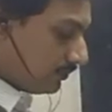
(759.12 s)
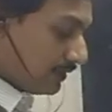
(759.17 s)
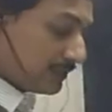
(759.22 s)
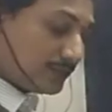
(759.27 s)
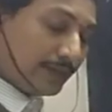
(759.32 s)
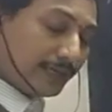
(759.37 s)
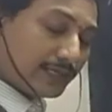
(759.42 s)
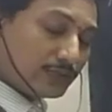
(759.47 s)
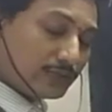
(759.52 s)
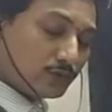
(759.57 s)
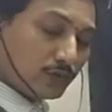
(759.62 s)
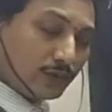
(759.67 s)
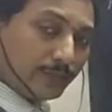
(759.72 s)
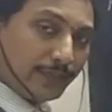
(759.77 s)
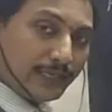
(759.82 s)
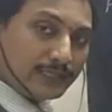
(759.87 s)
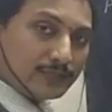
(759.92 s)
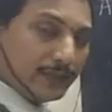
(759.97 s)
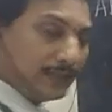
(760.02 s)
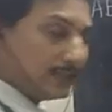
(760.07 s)
minus y by
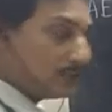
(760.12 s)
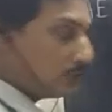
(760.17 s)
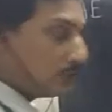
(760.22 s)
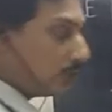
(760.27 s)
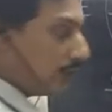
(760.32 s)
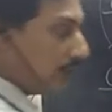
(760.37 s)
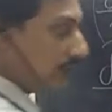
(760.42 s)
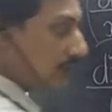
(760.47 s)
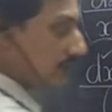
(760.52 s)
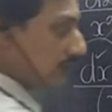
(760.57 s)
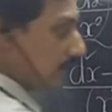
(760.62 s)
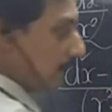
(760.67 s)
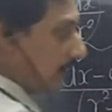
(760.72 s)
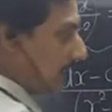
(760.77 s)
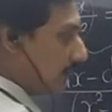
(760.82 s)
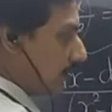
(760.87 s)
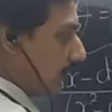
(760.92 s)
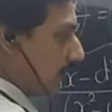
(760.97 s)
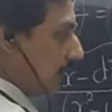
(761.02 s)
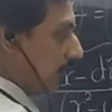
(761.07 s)
x minus y? Is nothing
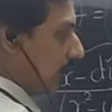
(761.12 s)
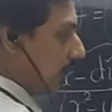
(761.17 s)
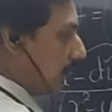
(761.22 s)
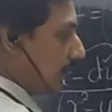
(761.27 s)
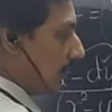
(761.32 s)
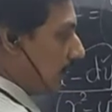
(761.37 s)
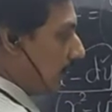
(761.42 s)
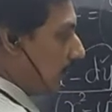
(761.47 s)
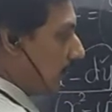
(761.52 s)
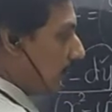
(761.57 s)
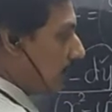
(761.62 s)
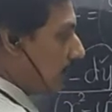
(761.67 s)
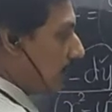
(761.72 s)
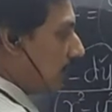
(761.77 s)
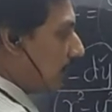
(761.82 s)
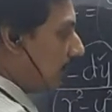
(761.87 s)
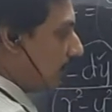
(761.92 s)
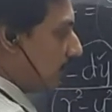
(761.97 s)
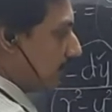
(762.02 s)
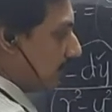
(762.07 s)
but log
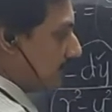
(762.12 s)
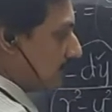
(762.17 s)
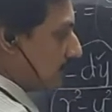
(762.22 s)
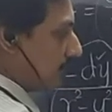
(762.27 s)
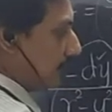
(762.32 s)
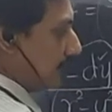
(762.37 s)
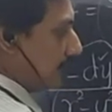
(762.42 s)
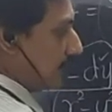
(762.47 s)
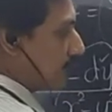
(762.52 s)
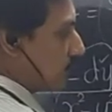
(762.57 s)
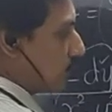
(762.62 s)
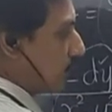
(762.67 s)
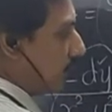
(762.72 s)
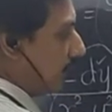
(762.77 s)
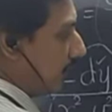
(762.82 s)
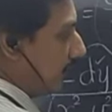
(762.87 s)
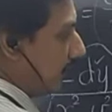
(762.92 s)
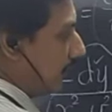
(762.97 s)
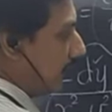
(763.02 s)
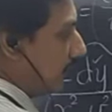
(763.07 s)
of x minus
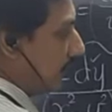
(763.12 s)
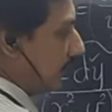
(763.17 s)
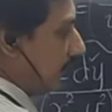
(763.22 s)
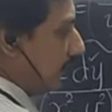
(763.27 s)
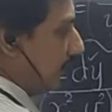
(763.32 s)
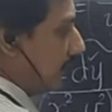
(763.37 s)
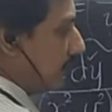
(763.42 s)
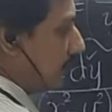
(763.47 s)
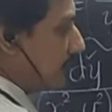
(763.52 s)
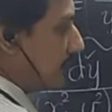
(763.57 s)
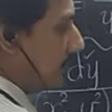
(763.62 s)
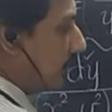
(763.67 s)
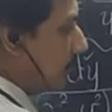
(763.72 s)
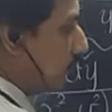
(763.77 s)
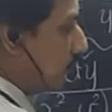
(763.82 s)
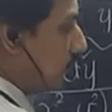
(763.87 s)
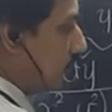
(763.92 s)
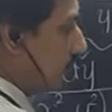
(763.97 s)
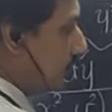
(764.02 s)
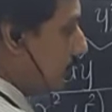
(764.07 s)
y is
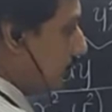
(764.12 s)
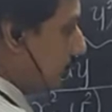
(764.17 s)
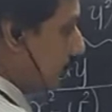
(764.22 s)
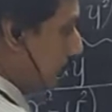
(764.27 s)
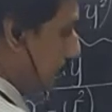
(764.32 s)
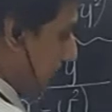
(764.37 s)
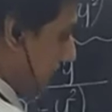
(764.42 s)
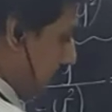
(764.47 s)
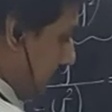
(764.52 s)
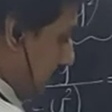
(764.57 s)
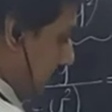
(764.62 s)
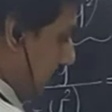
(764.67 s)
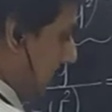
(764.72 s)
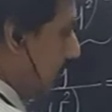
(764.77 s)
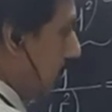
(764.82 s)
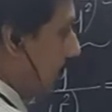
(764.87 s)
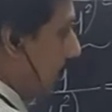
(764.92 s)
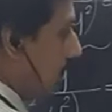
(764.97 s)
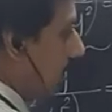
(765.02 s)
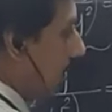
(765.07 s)
equal to
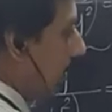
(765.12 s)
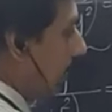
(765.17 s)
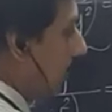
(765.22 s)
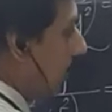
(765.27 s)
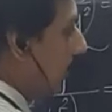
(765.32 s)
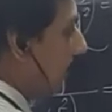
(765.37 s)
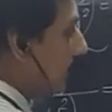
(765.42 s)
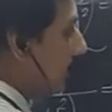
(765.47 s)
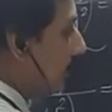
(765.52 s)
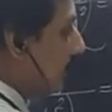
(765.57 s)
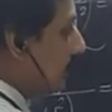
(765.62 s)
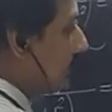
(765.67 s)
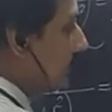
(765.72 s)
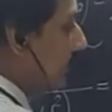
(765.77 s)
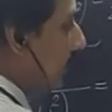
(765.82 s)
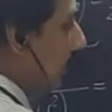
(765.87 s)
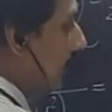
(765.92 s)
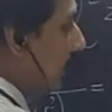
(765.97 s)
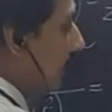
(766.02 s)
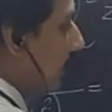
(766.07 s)
log
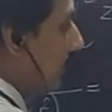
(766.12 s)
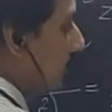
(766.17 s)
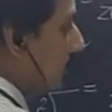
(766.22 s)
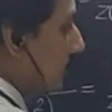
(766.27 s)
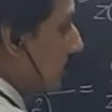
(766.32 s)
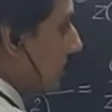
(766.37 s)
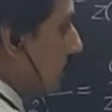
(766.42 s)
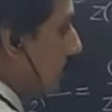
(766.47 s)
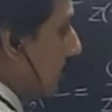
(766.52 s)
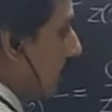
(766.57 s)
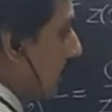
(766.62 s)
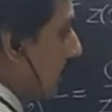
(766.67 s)
z. So the